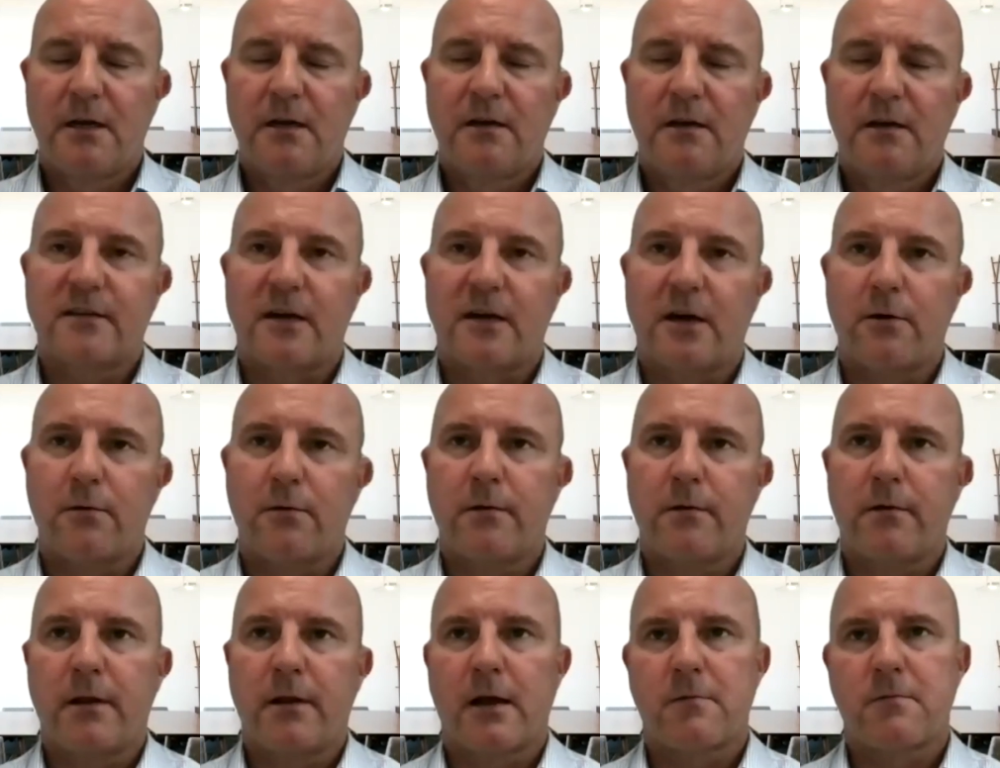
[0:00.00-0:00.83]

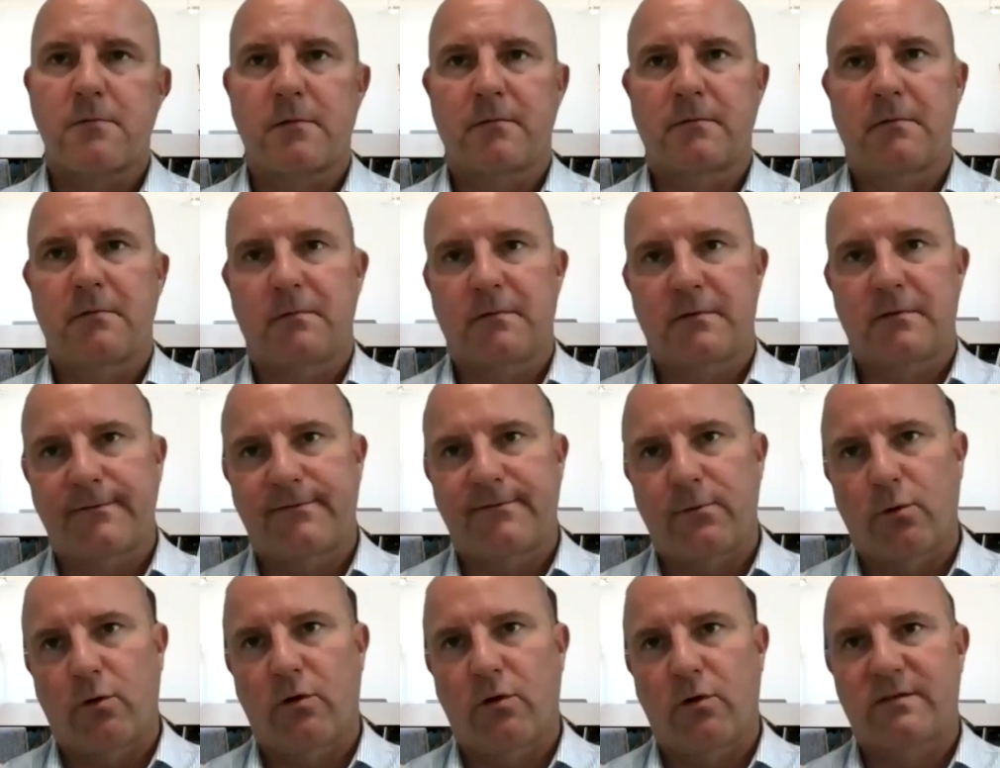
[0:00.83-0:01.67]
So,
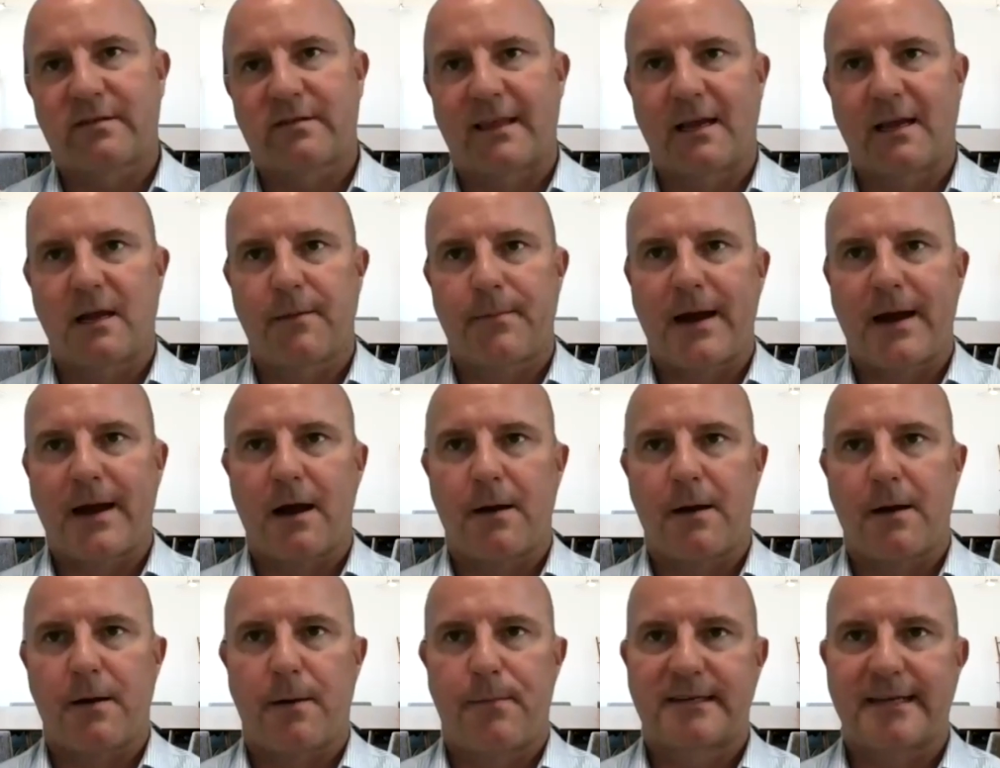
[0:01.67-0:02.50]
divorce, think about
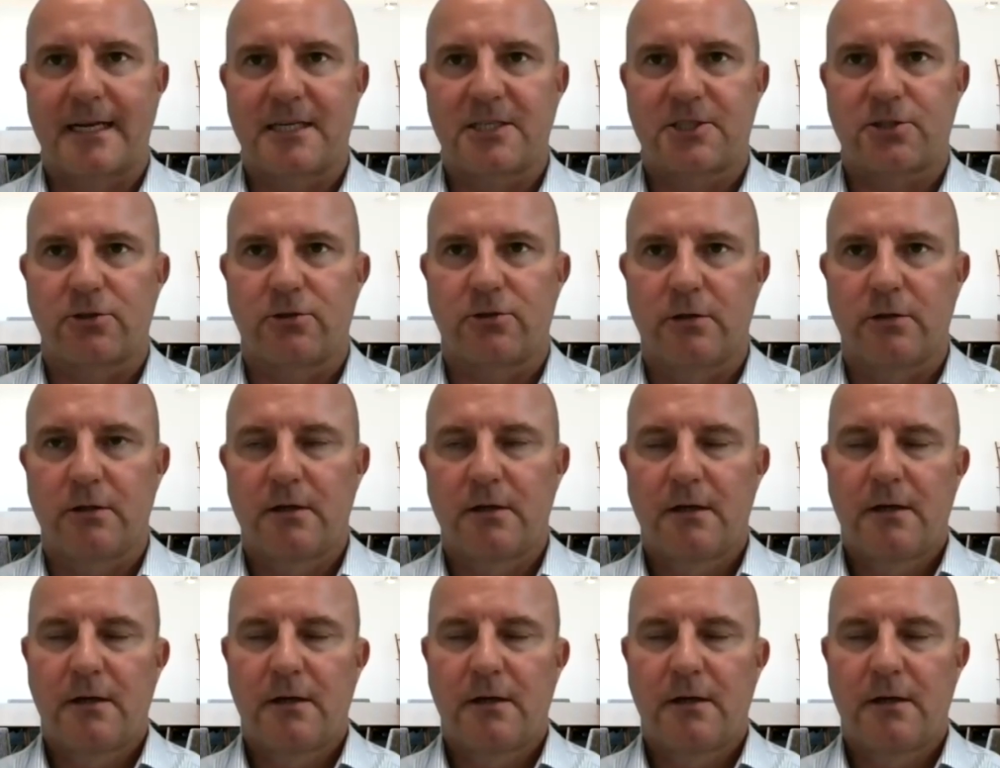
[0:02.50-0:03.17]
a potential